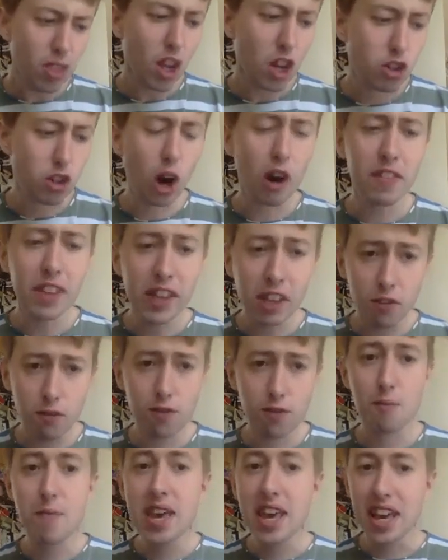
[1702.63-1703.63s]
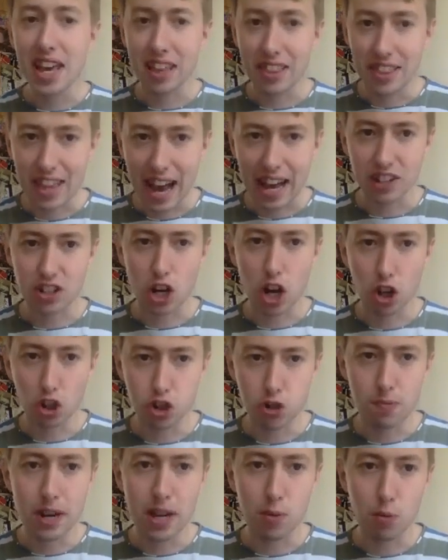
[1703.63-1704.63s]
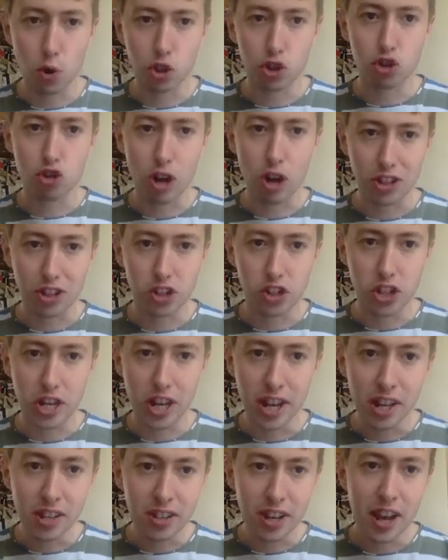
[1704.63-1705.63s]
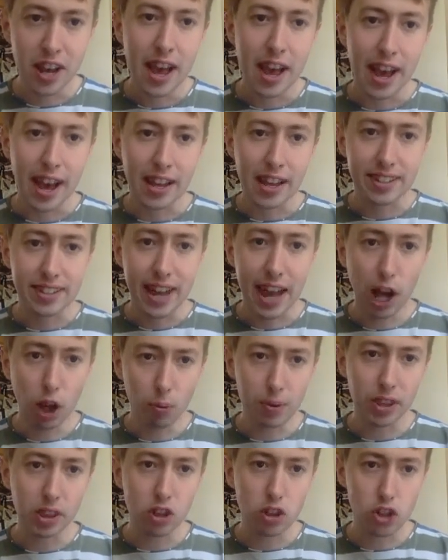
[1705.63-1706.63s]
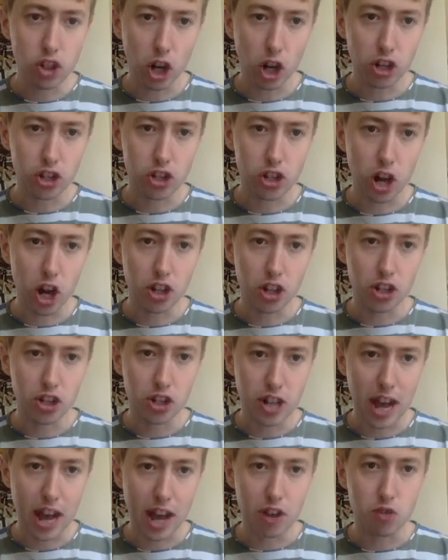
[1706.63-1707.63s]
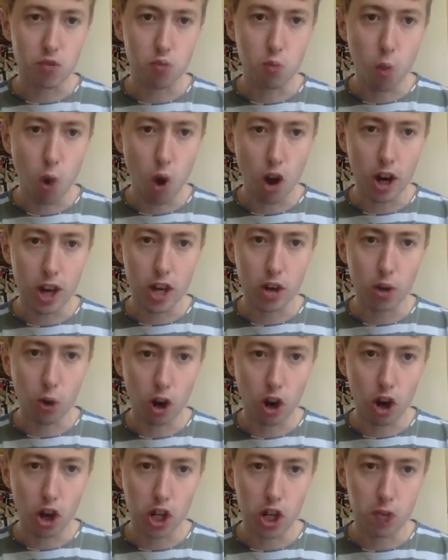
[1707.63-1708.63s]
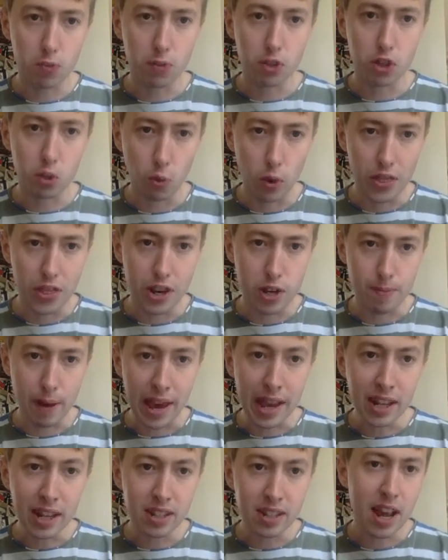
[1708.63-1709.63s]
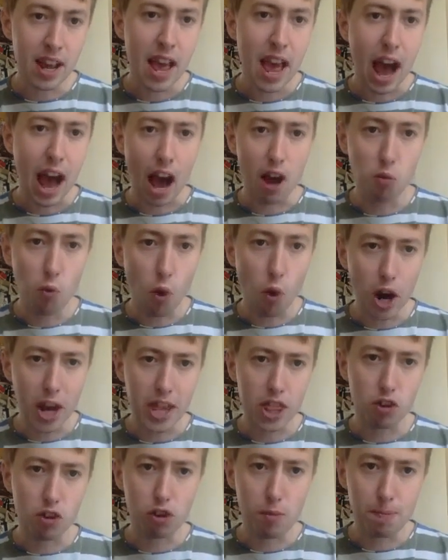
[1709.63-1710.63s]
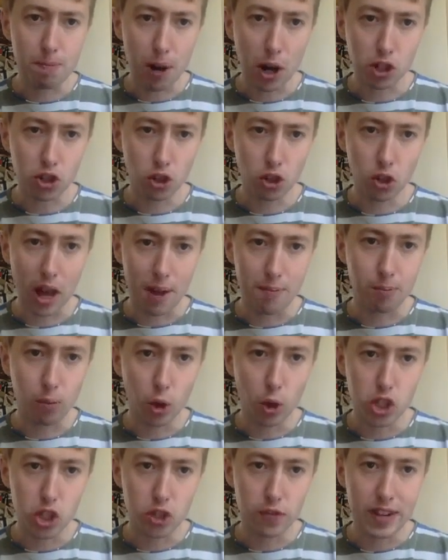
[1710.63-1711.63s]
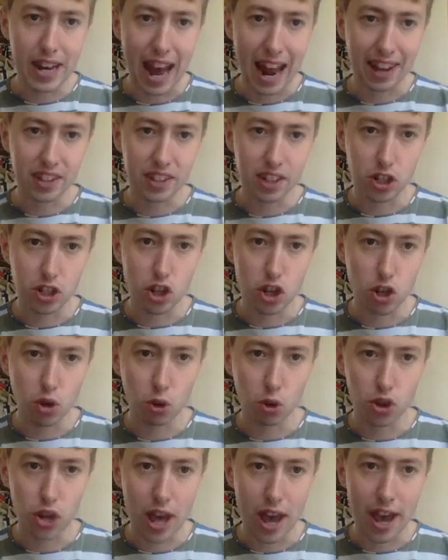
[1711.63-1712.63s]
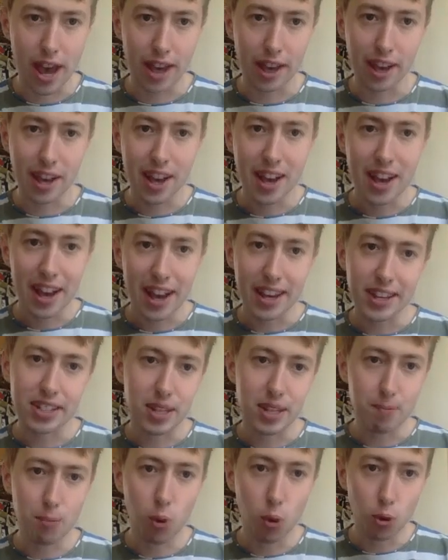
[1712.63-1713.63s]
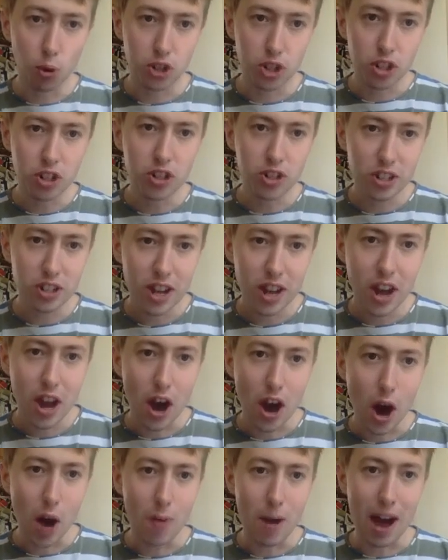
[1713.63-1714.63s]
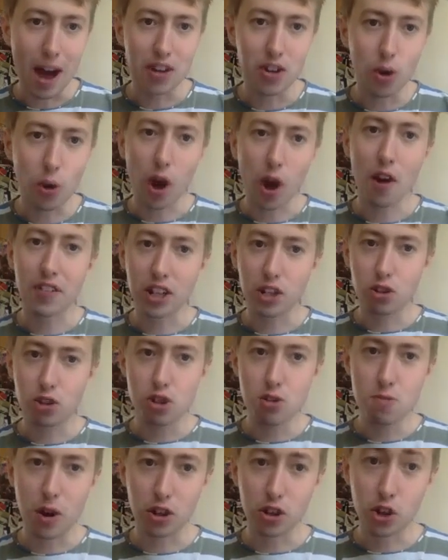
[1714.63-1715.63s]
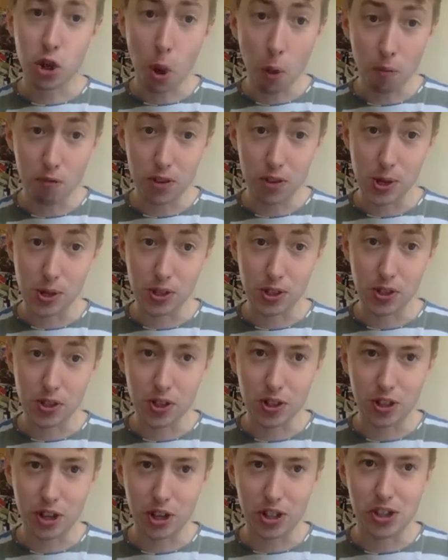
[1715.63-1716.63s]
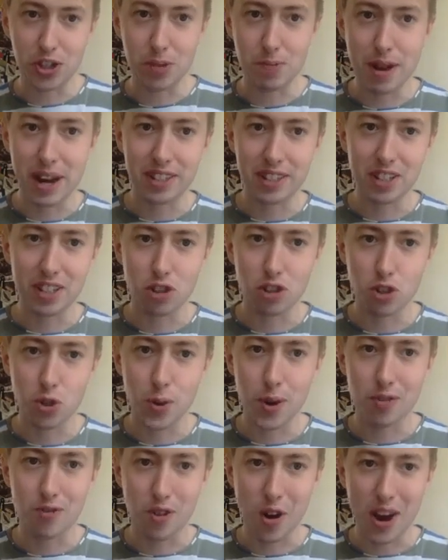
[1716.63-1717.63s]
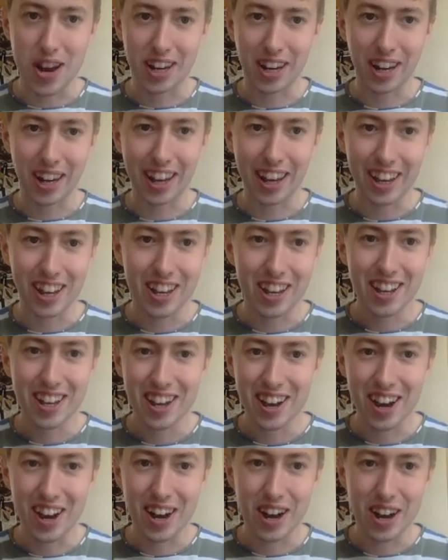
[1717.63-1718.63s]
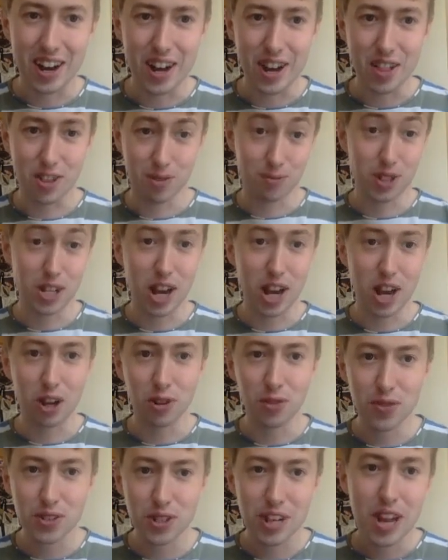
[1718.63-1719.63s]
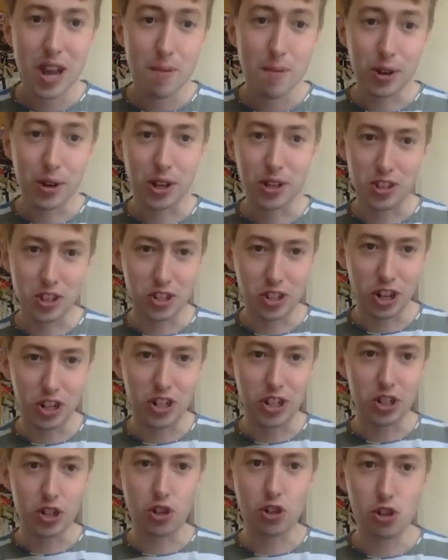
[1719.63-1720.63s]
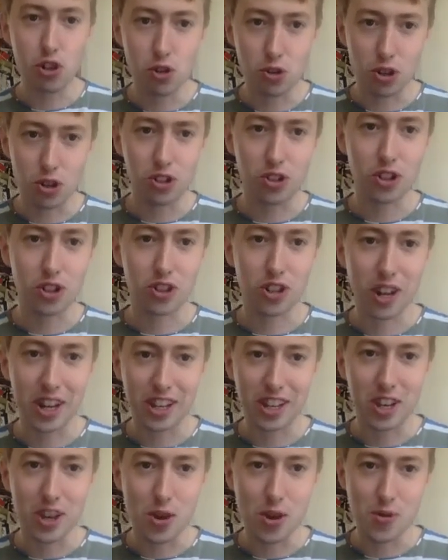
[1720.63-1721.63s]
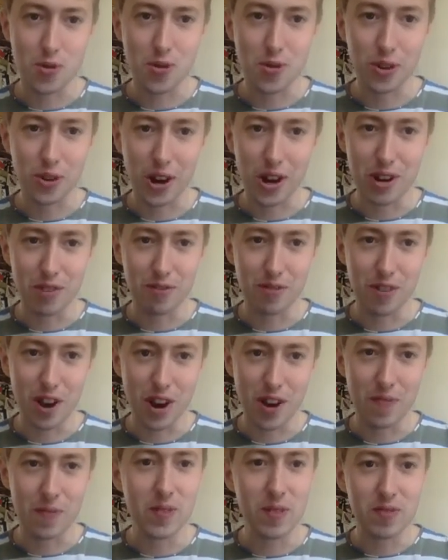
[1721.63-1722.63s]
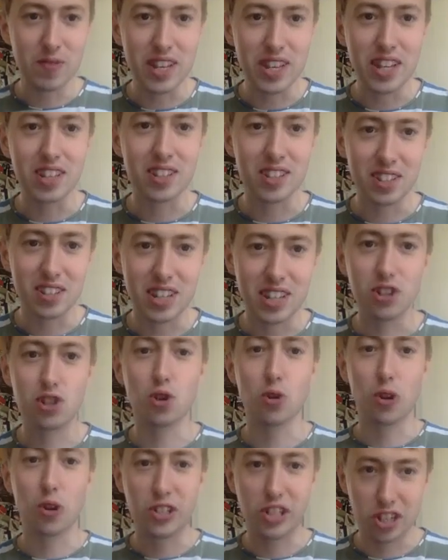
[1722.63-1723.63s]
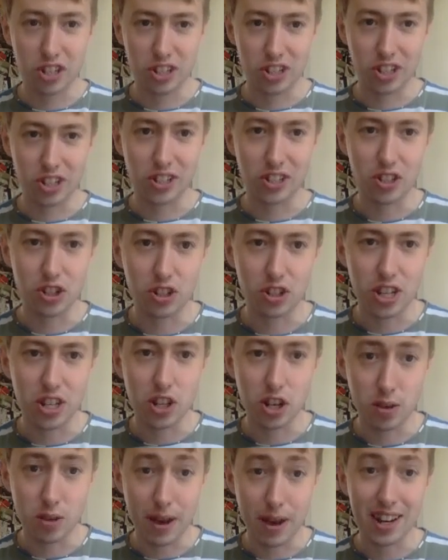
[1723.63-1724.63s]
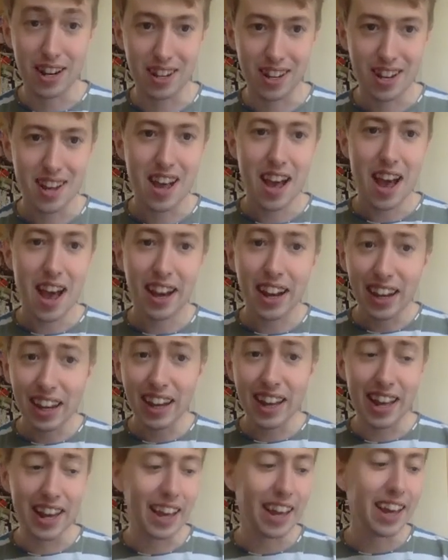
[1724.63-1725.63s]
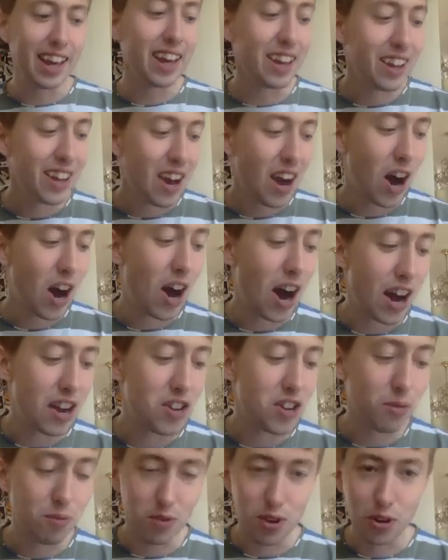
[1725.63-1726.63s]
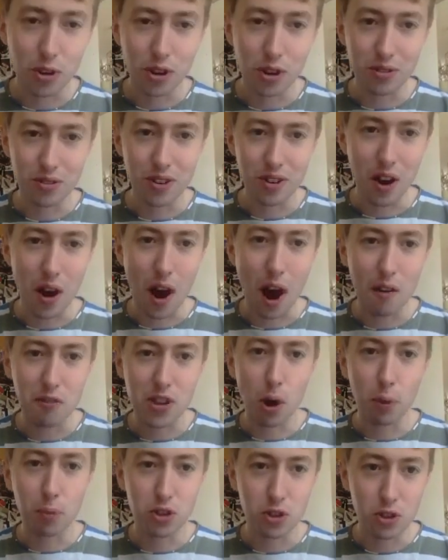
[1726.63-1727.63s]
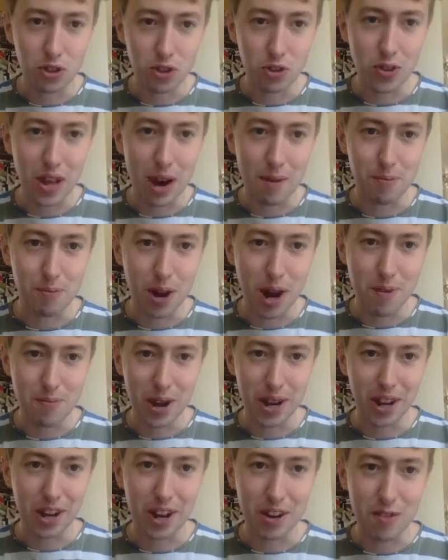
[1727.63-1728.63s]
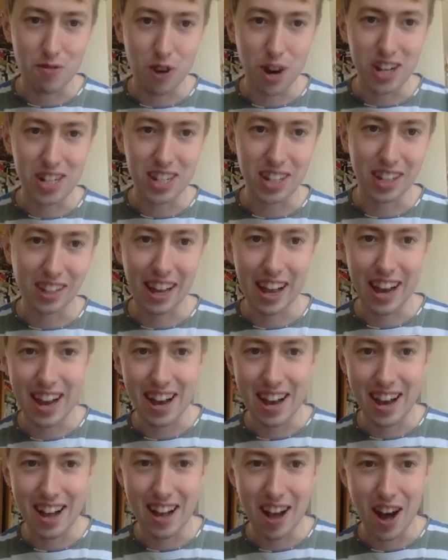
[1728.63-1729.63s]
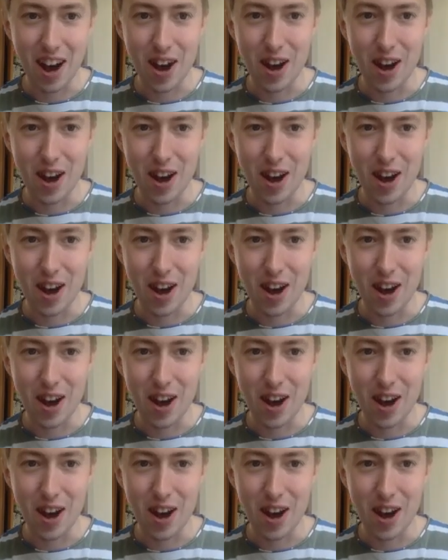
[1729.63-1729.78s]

So I think for me, that's ultimately what strategy is. It's helping the judge to understand why your arguments win the debate and why the rebuttal and points of analysis that you're saying is important, and not having too much confidence in the judge's ability to do it rightly themselves, because the judge is a student just like you who kind of needs your assistance to see the debate clearly, and you can have the opportunity to do that by kind of writing their